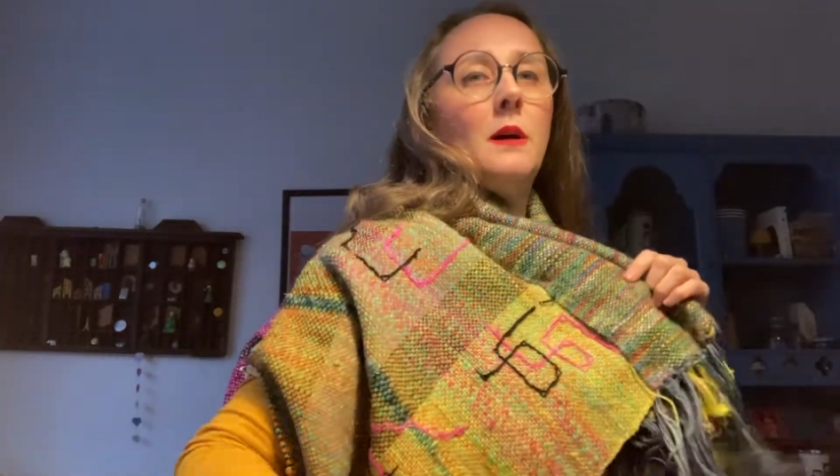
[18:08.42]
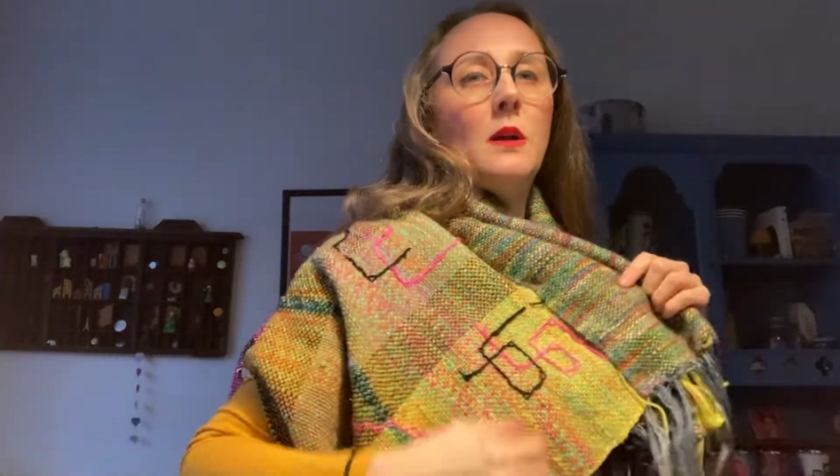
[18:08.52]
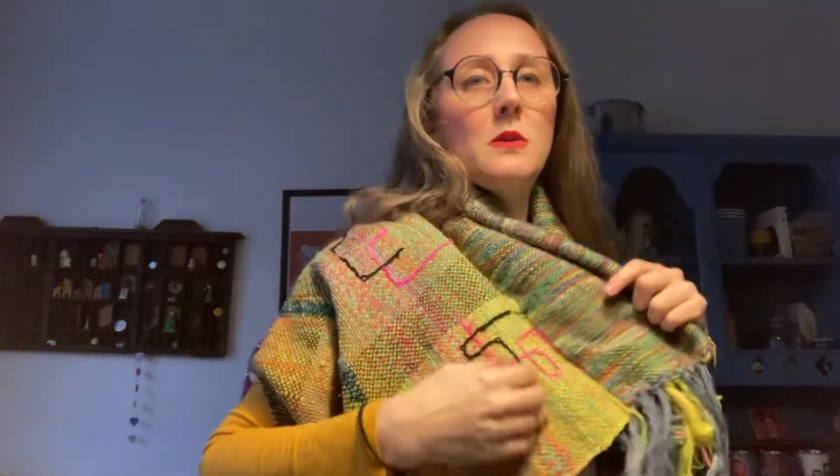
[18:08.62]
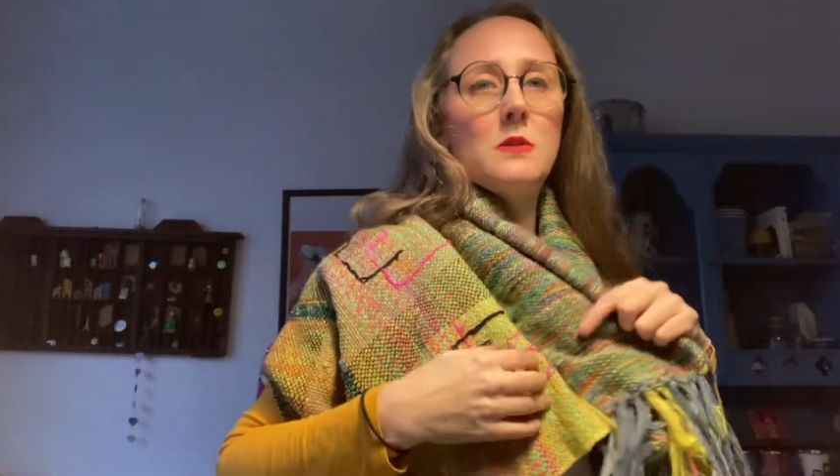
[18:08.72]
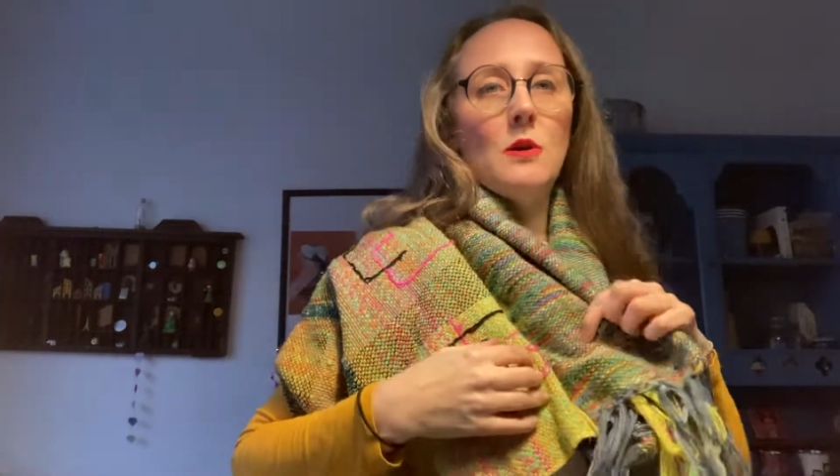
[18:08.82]

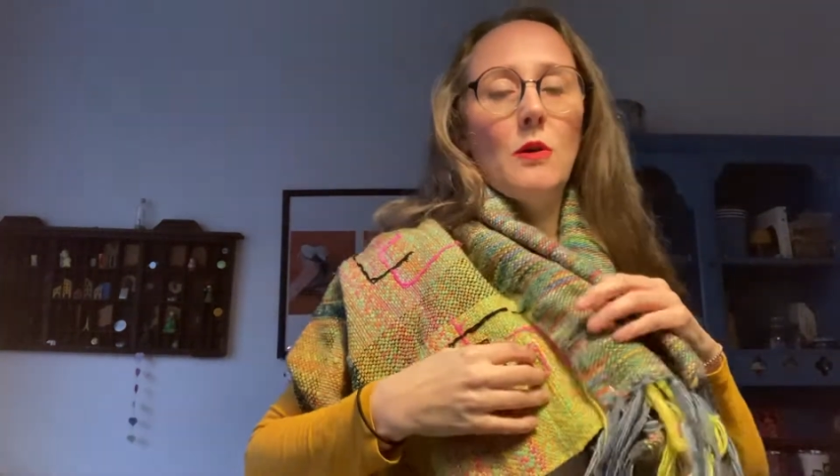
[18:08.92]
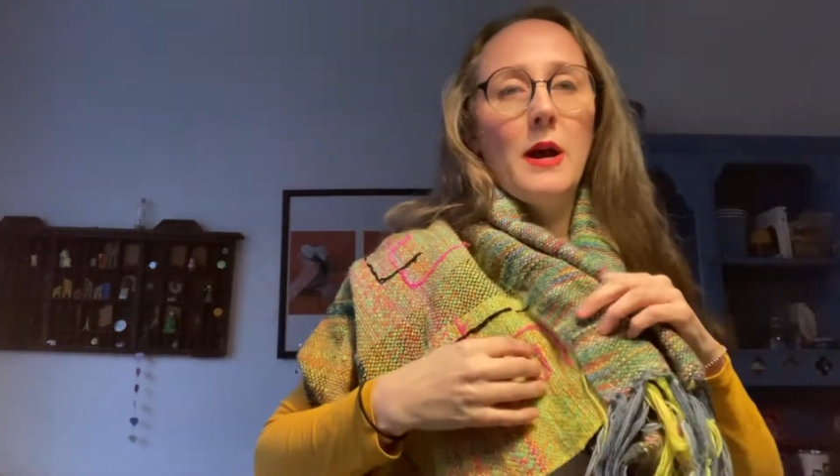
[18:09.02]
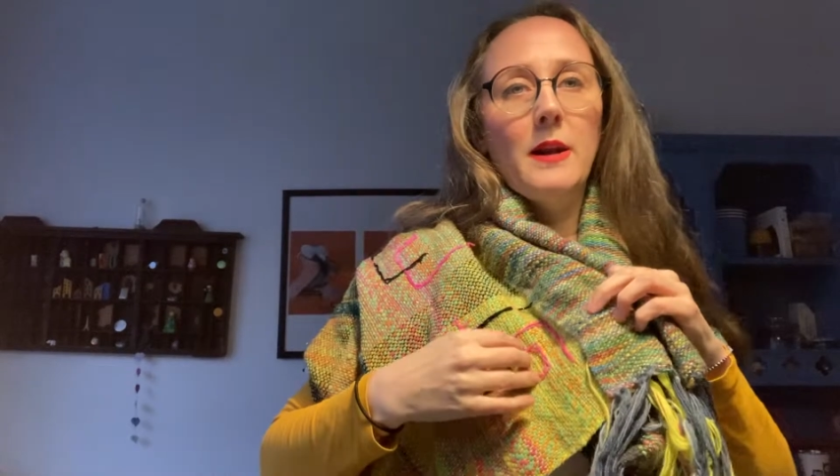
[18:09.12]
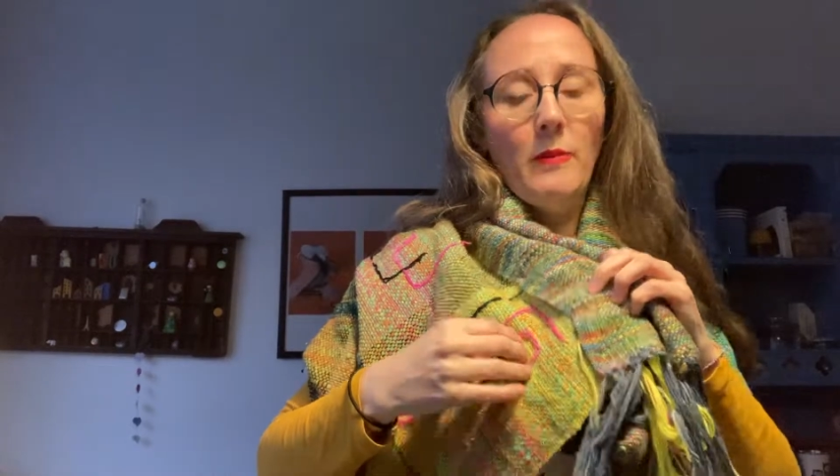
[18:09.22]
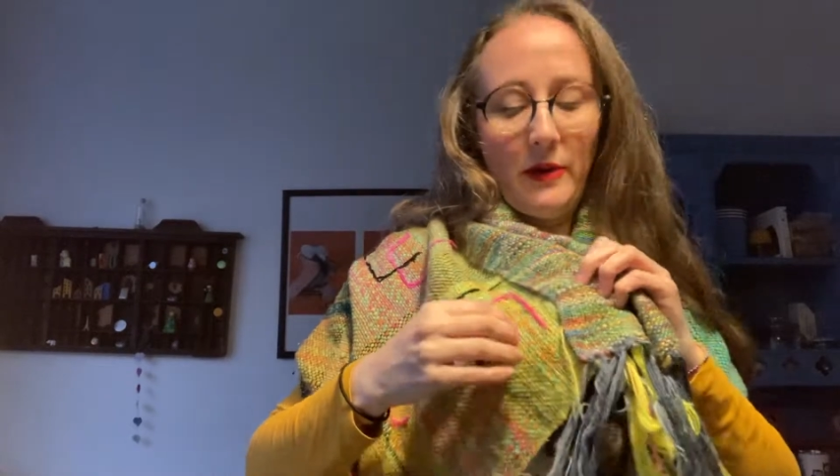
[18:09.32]
So,
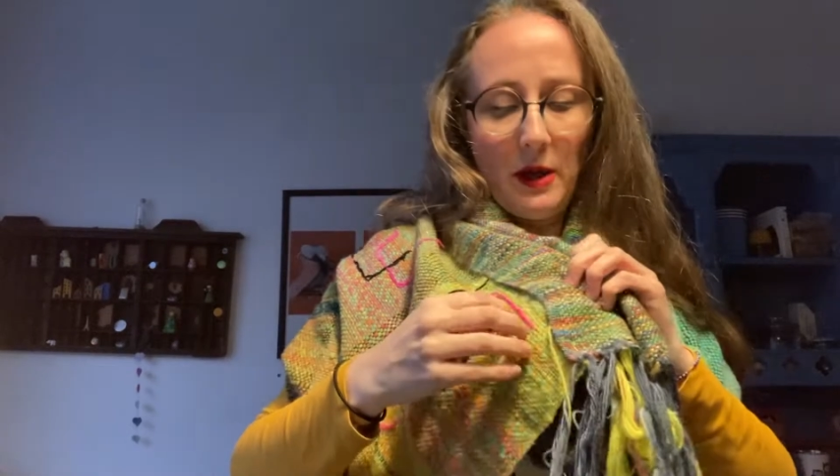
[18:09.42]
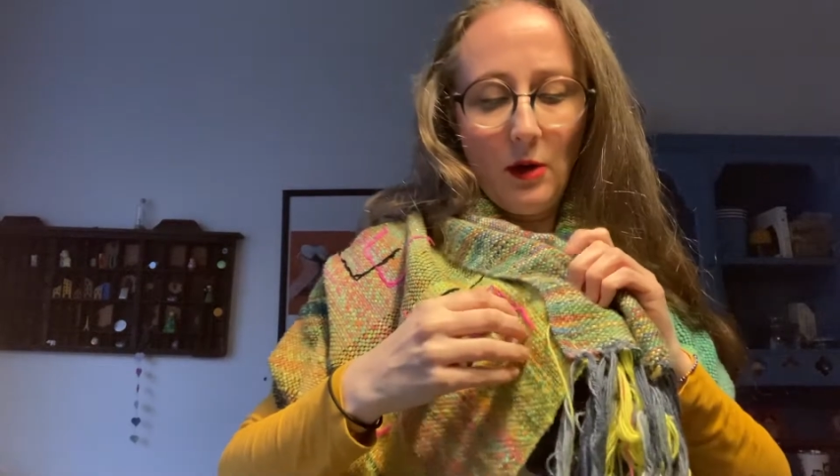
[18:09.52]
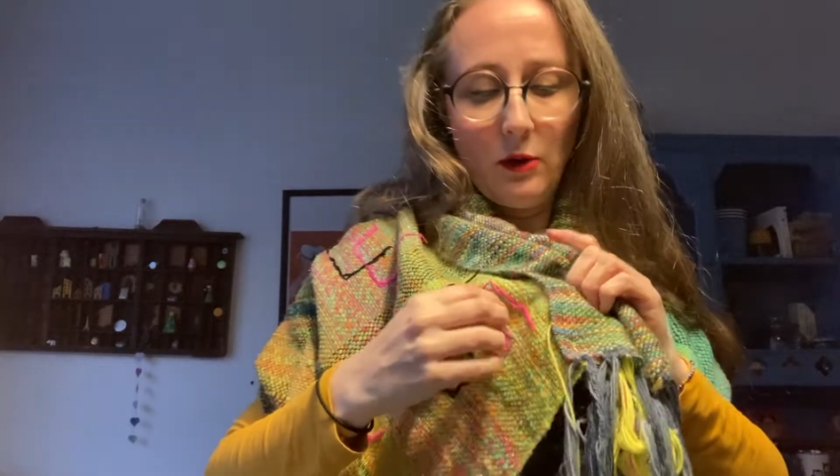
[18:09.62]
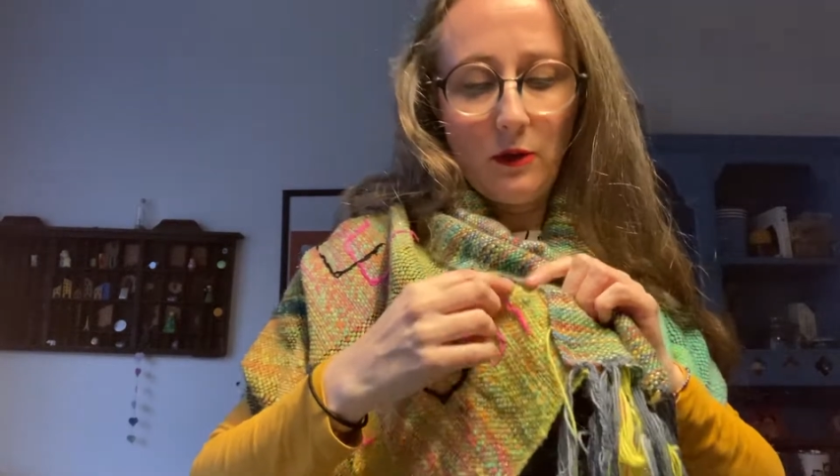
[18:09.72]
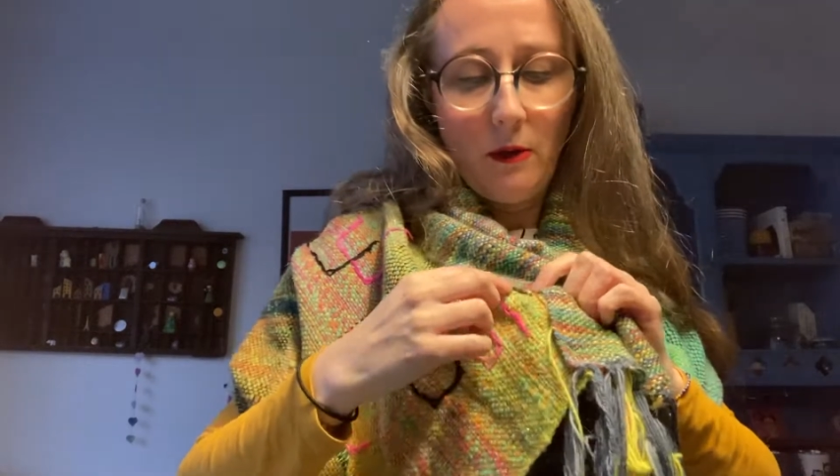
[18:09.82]
and I'm thinking also